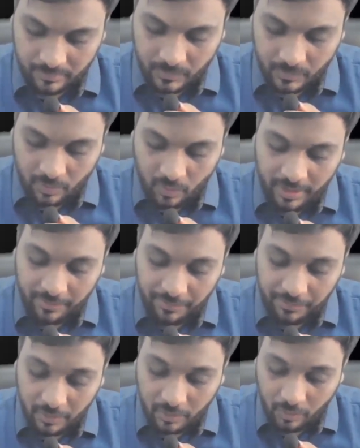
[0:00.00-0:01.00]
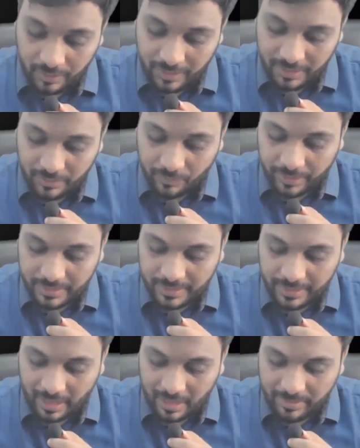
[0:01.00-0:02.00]
Only if you know these words,
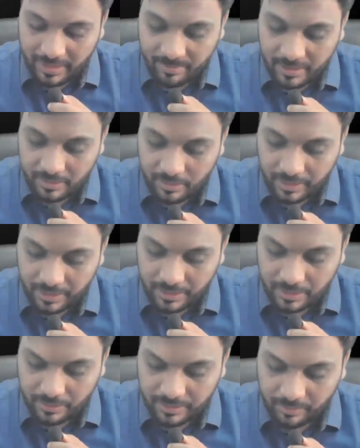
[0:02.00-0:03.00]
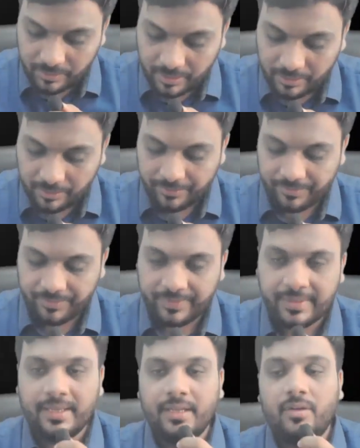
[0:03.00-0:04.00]
then I'll be able to teach you something. No?
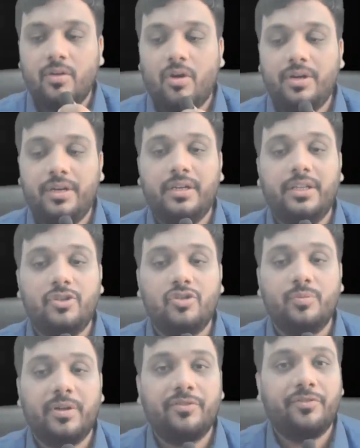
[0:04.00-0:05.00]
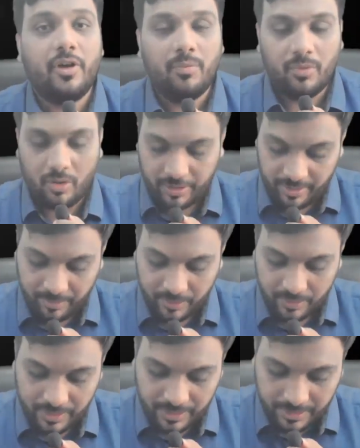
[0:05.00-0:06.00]
Auditor needs to perform audit
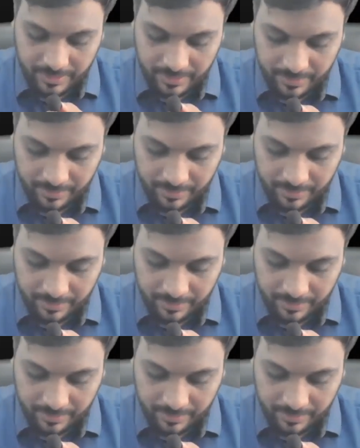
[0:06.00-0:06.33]
procedures